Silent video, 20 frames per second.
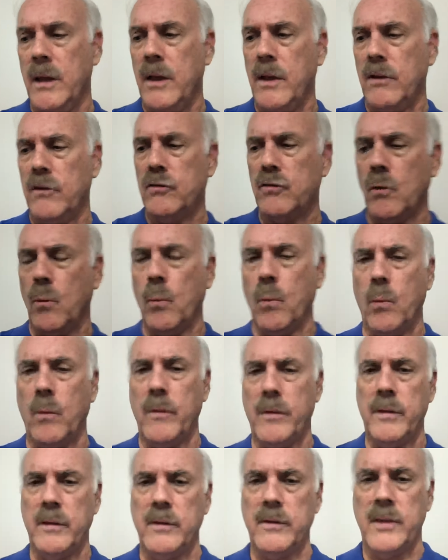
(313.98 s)
so
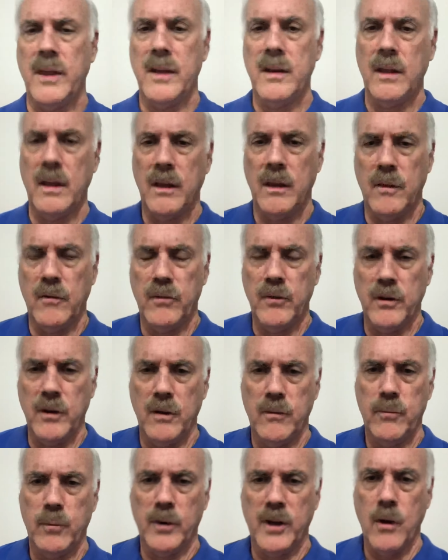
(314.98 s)
then
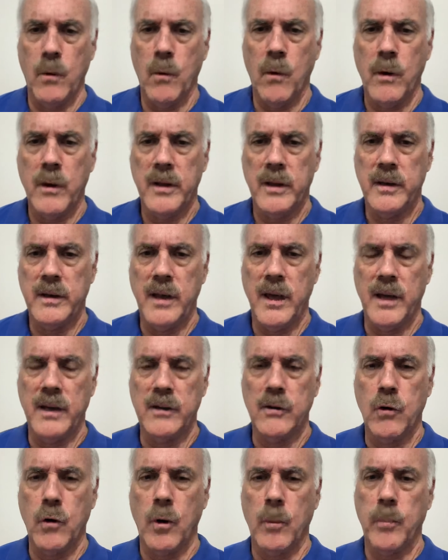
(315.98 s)
if we go on and
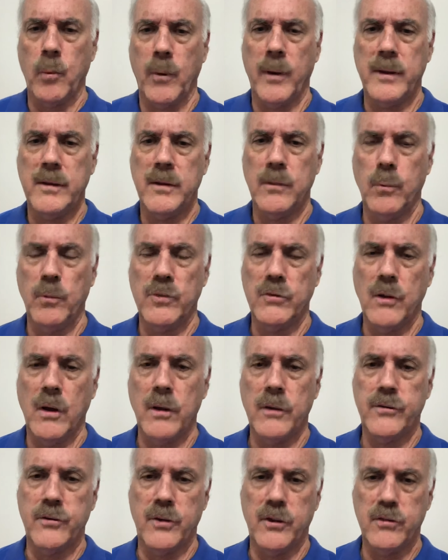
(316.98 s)
incorporate the
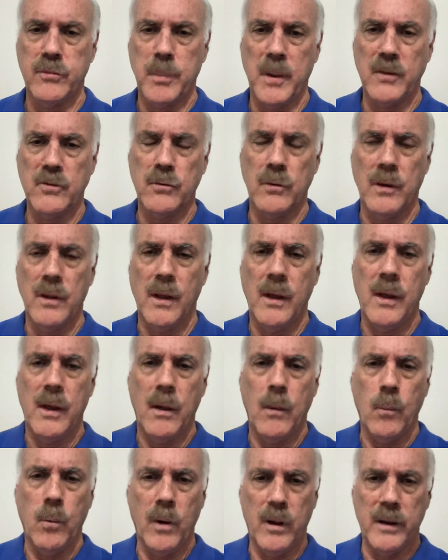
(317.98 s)
results, especially,
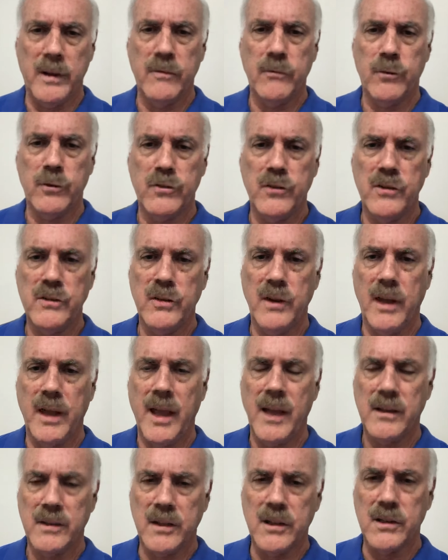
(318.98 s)
well, in Virginia
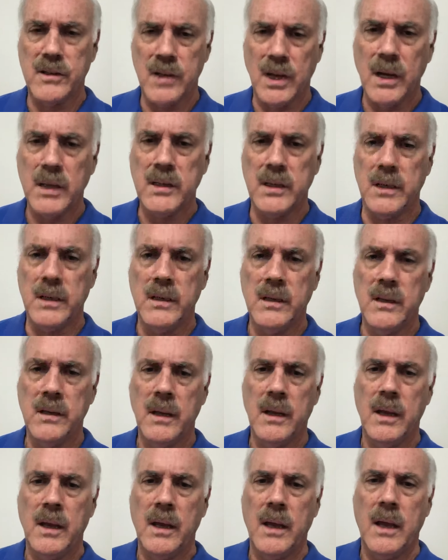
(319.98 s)
and Kentucky,
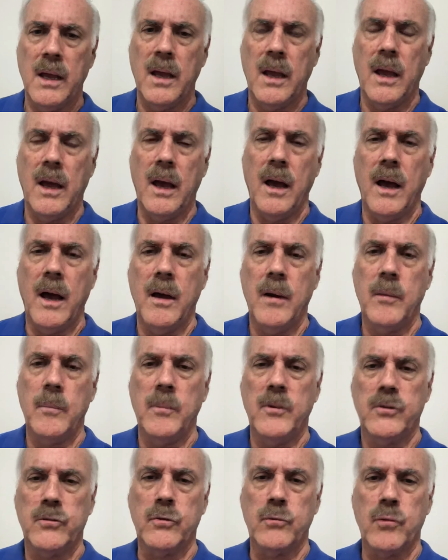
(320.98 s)

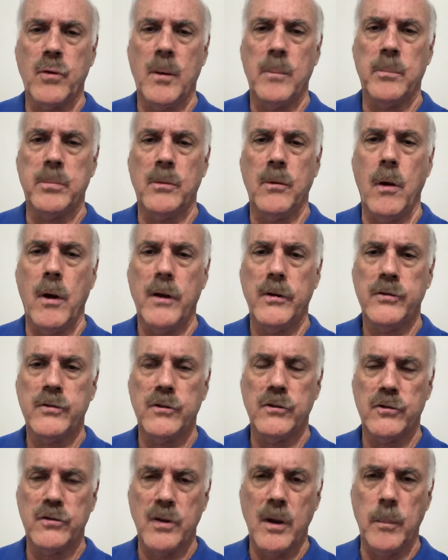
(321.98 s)
Mr. Trump lost the
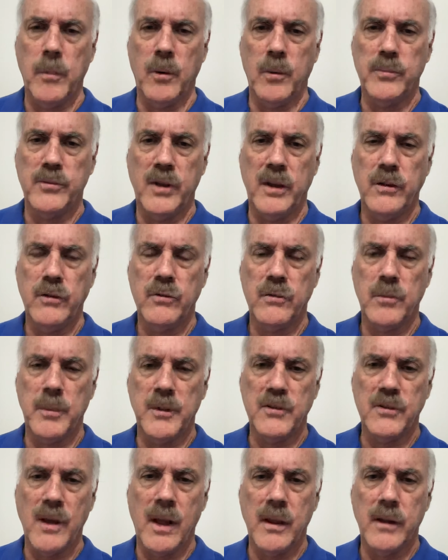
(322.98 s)
suburbs. They used to be
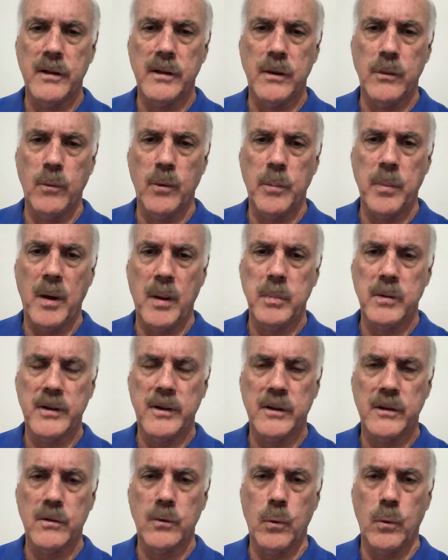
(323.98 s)
solidly
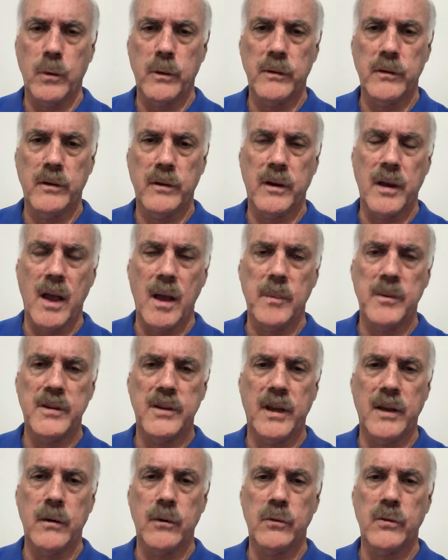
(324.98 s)
Republican, according to the
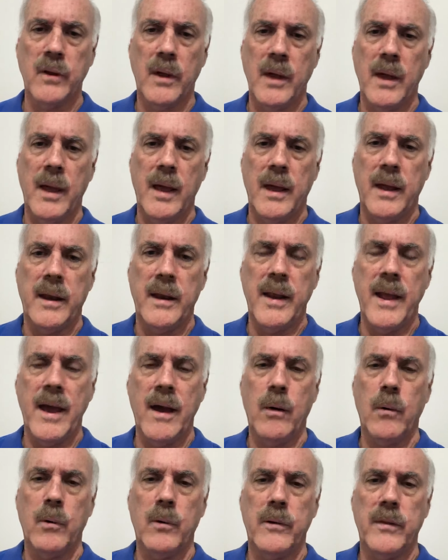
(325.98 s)
commentators.
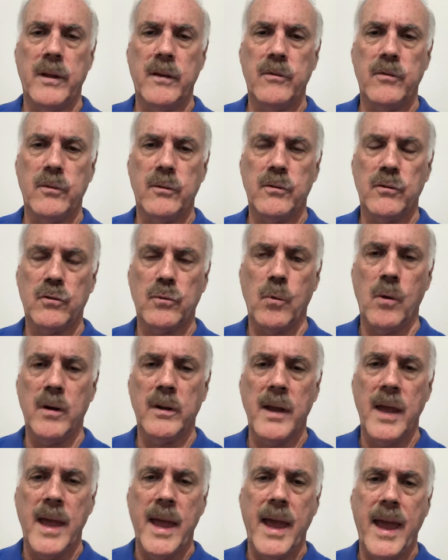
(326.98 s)
Now they've swung.
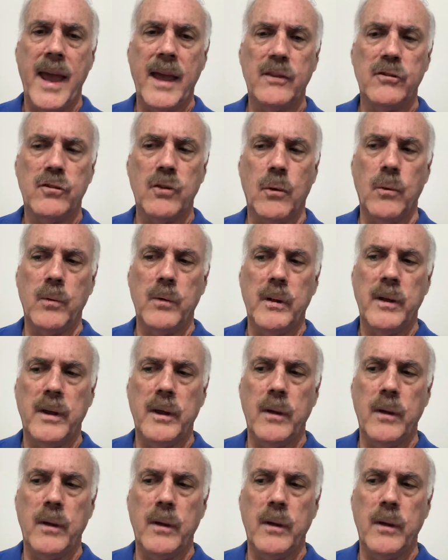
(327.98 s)
And so